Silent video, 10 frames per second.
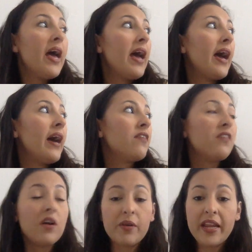have
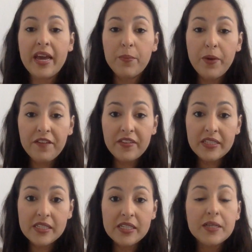already had
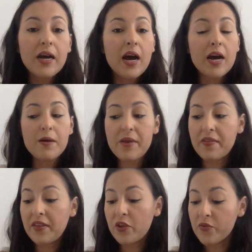breakfast
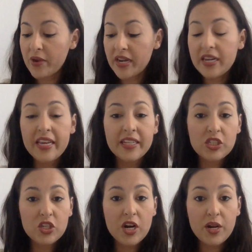and that you're ready to get
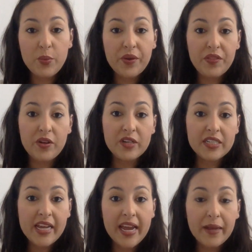started with your
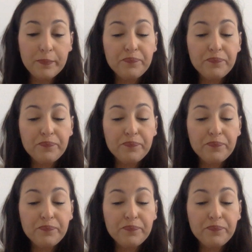day.